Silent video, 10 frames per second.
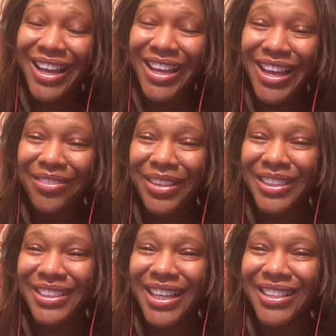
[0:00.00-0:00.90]
I have a
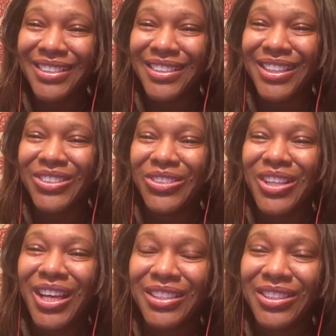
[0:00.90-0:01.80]
tendency to
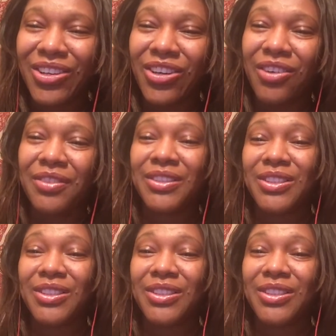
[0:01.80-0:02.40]
not start off as